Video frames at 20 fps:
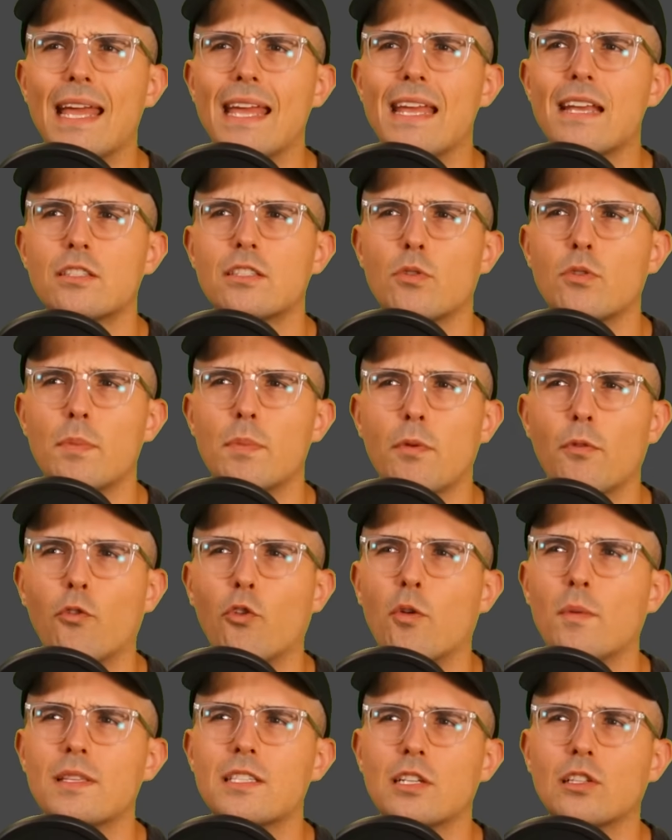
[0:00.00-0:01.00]
AS3
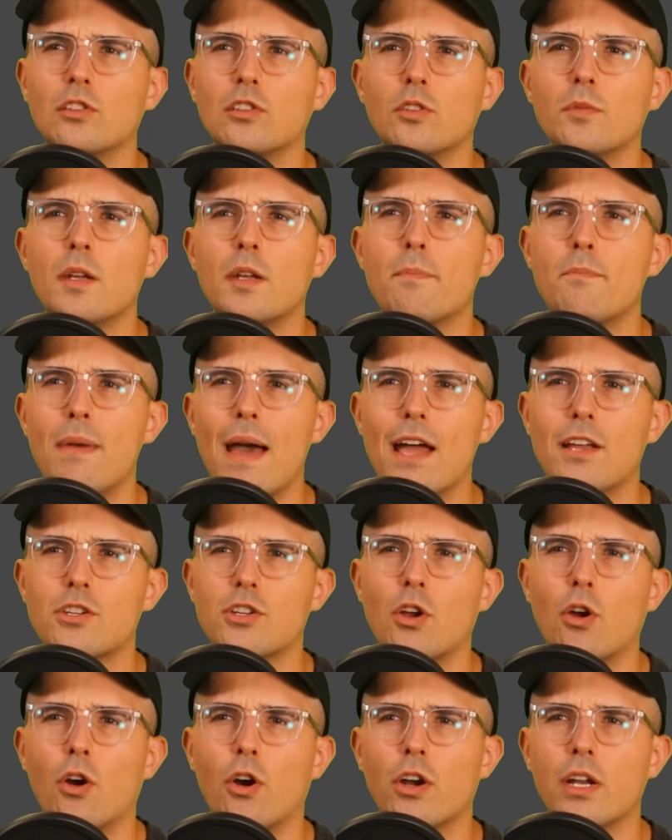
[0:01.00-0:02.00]
Performance aluminum bash
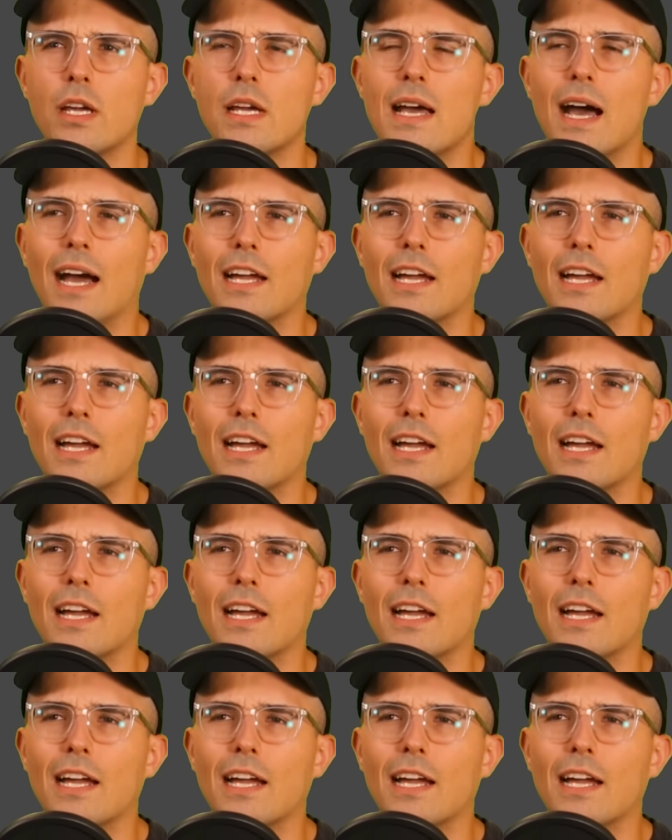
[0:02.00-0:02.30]
guard,